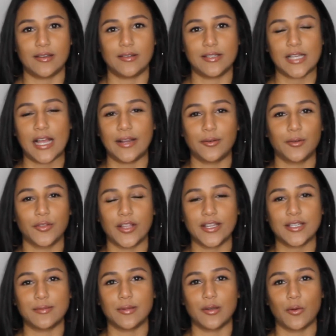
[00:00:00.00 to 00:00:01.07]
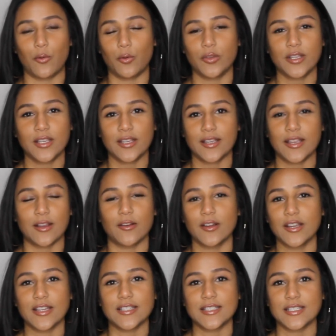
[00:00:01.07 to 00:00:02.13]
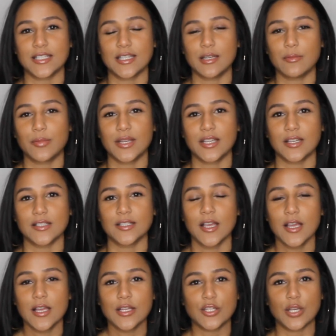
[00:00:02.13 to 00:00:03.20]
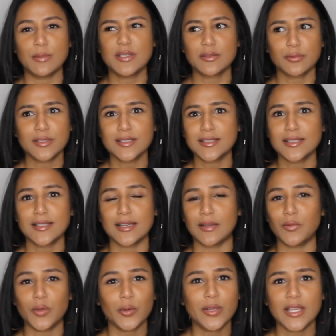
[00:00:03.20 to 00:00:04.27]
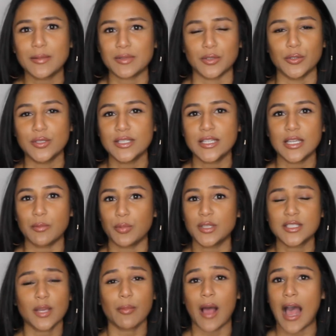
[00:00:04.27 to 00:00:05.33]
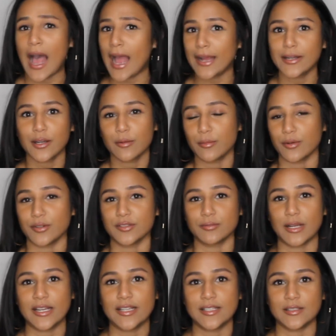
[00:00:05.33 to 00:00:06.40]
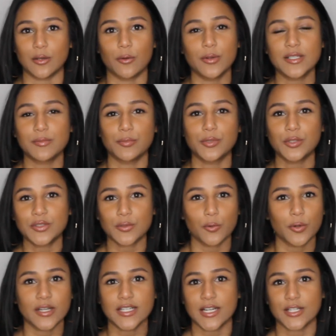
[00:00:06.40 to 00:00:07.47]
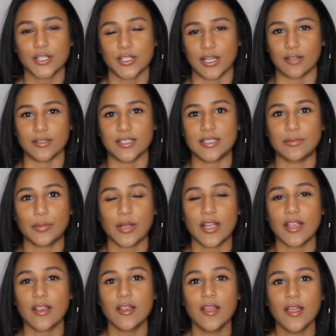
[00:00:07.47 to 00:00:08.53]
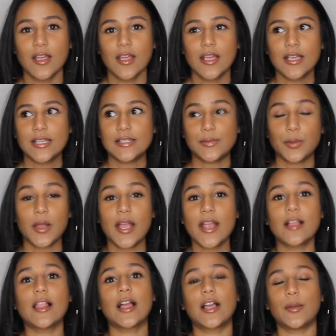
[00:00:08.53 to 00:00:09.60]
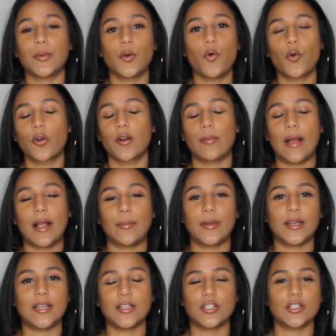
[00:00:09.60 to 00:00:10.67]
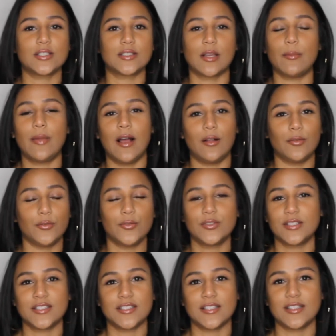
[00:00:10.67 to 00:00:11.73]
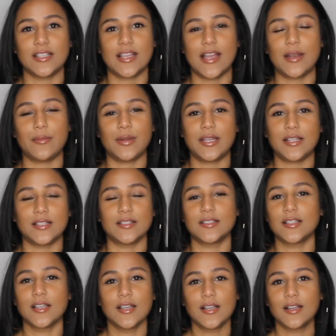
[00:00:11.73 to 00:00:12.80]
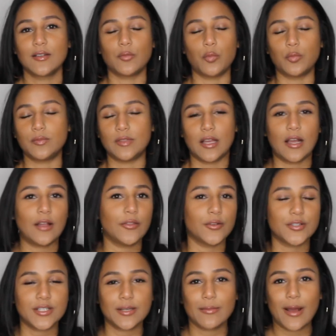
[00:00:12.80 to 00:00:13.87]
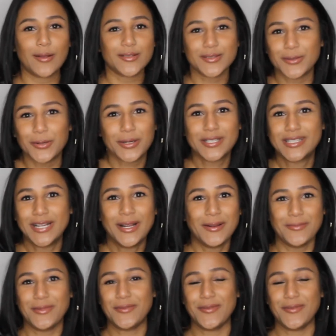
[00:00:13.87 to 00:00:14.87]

title that he's been holding and carrying his team, because Jameis Winston, even though he keeps losing, he puts up high numbers, right? He's always scoring touchdowns. He's playing like a quarterback, but he just somehow loses in the end because the other team outscores him